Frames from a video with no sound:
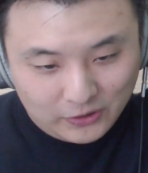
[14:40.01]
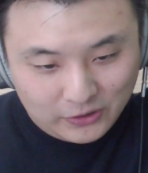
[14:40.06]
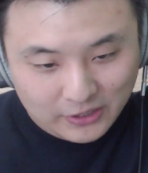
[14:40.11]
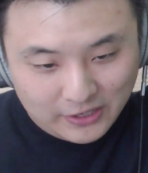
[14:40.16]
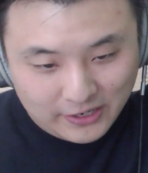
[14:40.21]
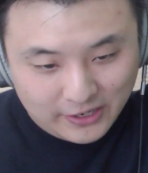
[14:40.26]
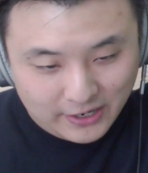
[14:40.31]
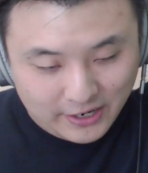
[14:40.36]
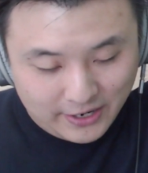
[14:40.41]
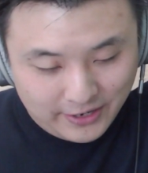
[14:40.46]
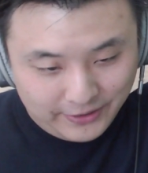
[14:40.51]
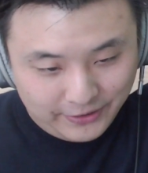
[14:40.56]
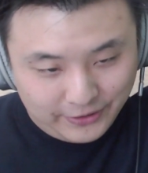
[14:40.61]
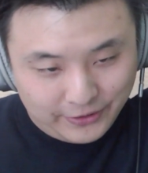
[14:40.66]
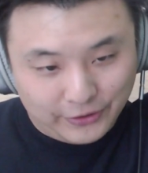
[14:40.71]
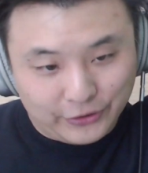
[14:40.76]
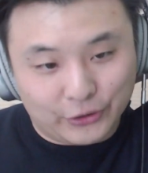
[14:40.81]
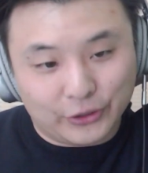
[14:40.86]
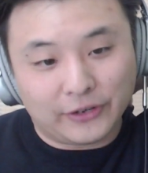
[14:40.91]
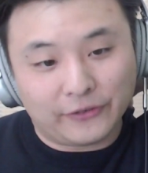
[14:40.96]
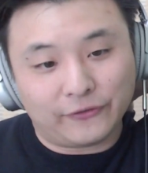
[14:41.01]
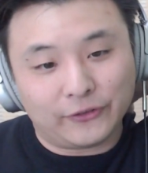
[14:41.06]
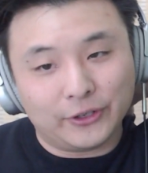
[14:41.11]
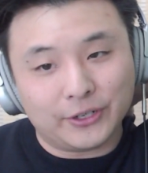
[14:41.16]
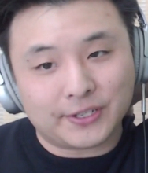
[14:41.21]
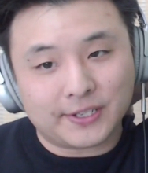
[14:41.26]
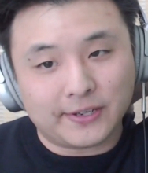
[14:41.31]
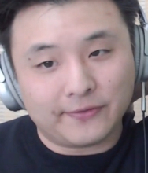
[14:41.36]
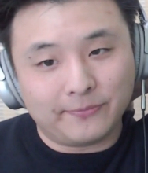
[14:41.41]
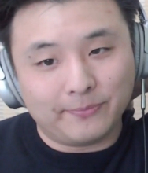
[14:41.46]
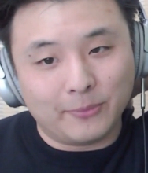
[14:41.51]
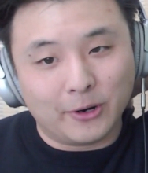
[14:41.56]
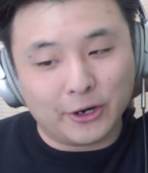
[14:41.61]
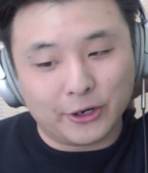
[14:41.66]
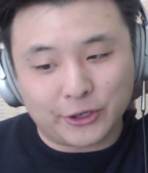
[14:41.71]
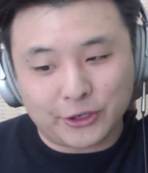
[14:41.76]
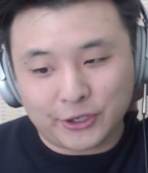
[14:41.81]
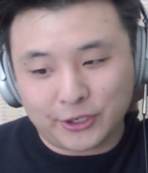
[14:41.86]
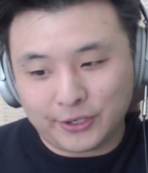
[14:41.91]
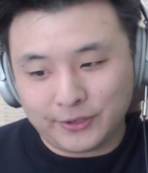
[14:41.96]
on the 31st of
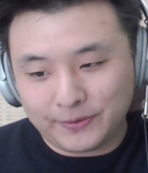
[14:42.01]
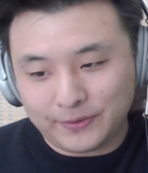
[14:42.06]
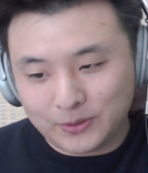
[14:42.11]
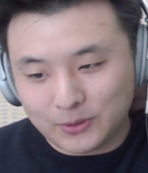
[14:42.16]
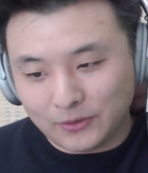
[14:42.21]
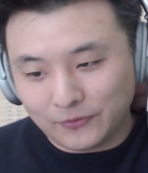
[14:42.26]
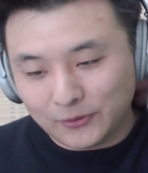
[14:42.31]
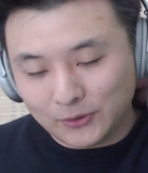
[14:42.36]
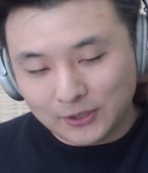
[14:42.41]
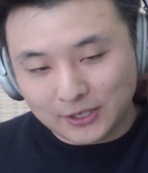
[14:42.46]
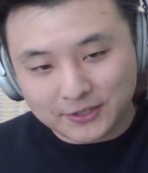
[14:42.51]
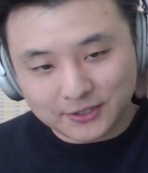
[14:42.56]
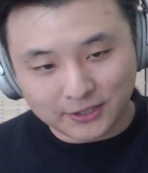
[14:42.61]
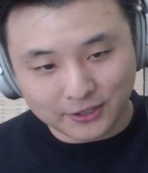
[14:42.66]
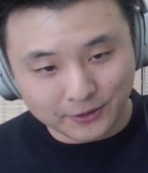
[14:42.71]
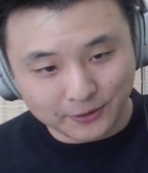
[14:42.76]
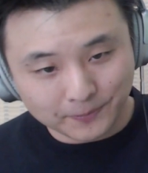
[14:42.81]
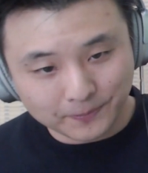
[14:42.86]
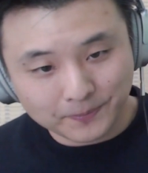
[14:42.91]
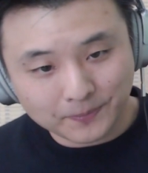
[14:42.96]
March, so a few days ago.